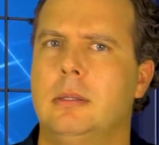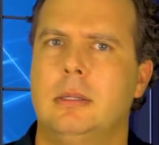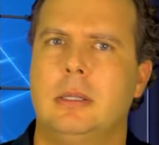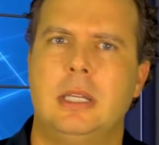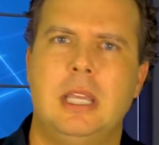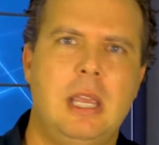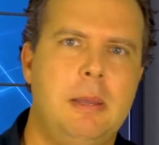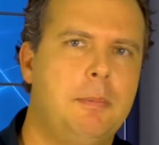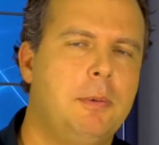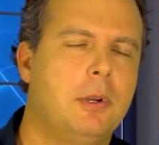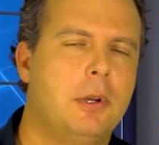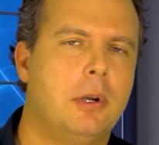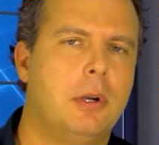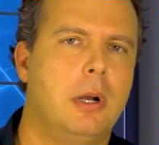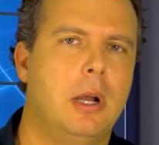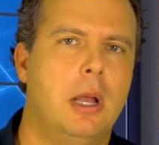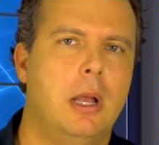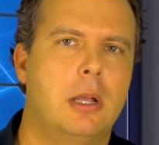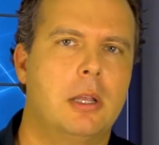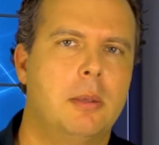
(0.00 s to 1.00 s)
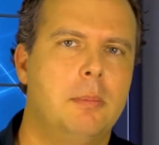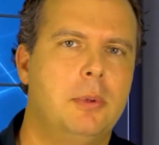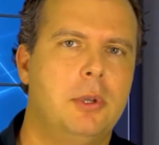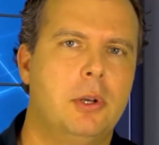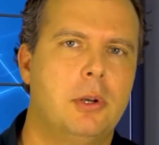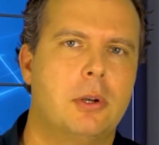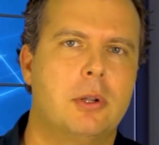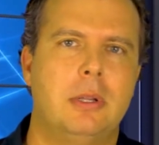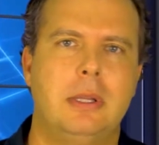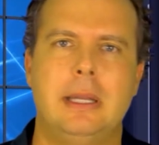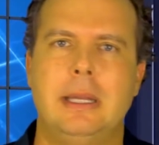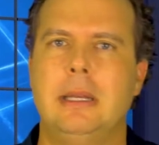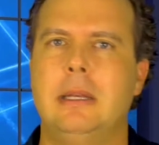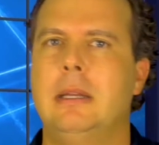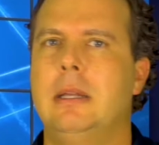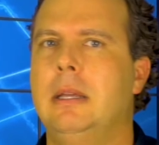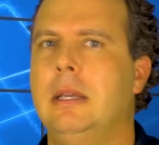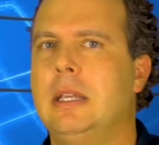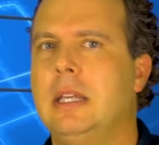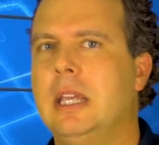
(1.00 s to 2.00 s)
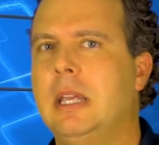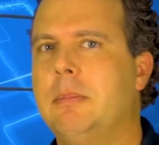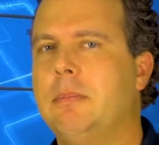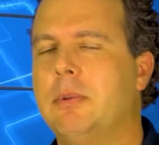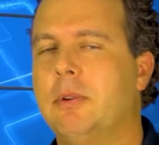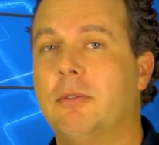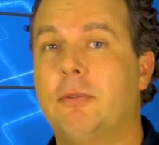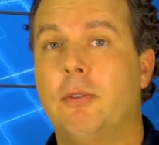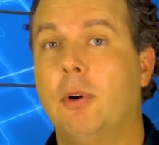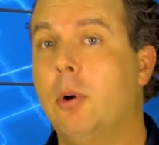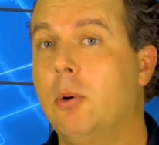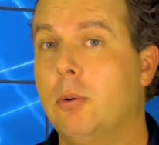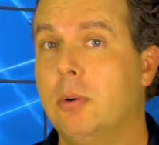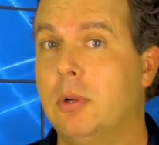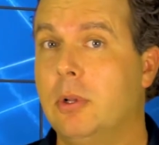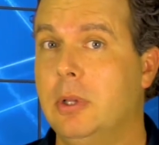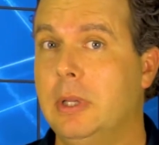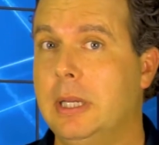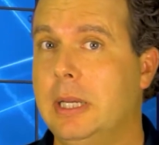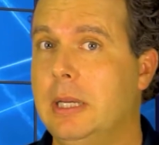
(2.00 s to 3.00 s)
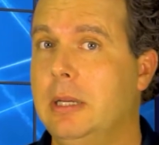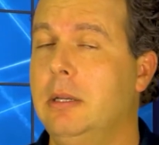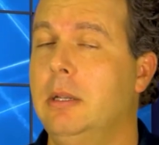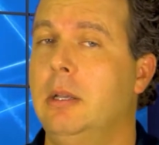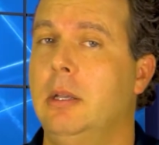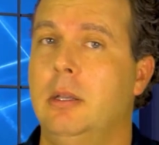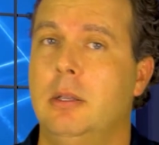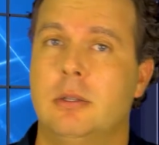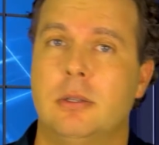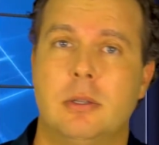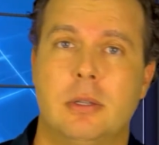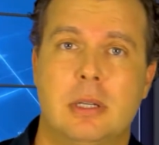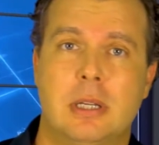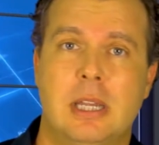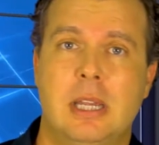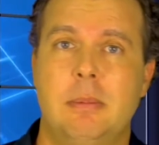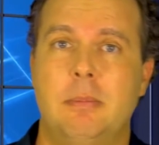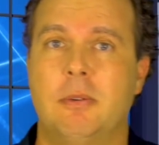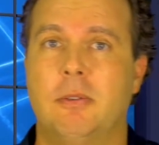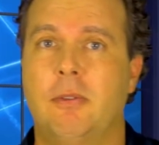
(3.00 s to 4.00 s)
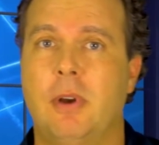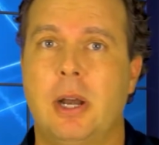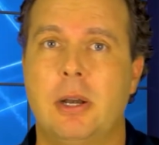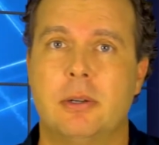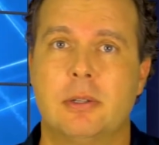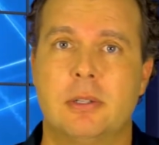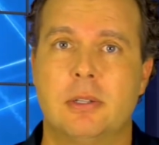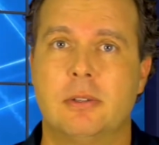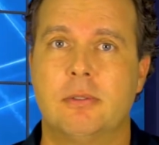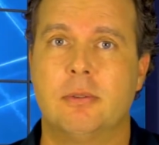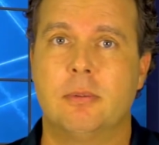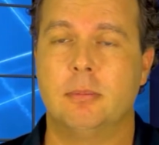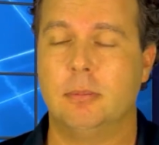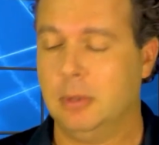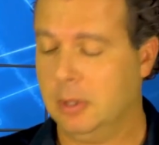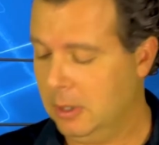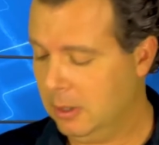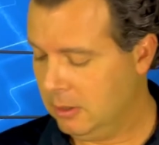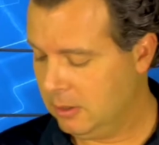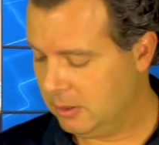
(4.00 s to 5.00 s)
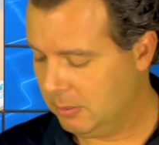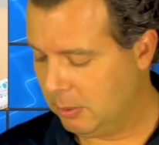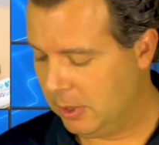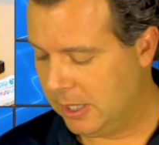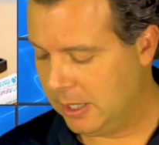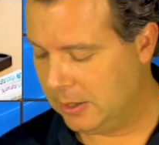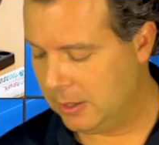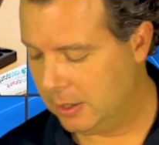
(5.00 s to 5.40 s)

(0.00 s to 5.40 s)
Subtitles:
keep your computer clean, keep your phone clean, so keep your viruses from spreading